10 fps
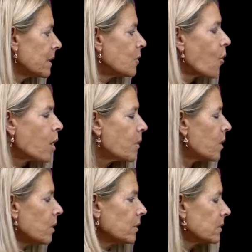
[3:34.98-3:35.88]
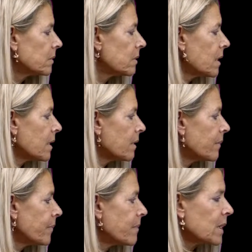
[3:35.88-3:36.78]
normal
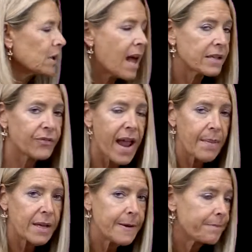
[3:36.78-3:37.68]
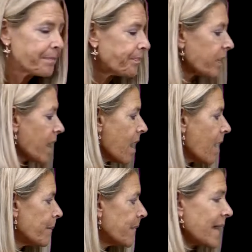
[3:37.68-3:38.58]
middle-class family,
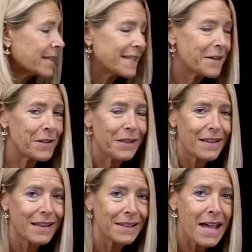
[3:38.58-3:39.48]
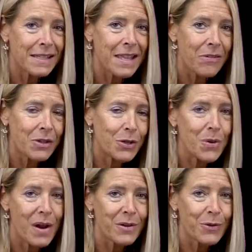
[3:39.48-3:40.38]
that's still less than the
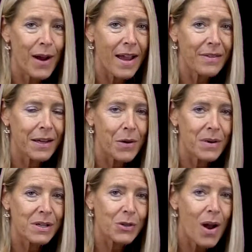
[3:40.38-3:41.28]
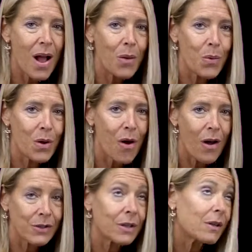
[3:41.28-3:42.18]
200 grand that going to trial will
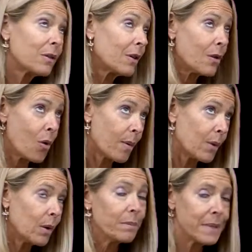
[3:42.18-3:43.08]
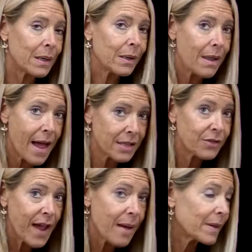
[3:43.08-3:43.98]
cost the normal middle-class
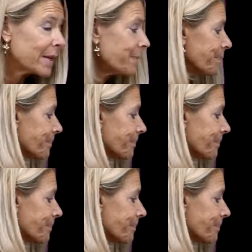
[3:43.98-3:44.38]
family.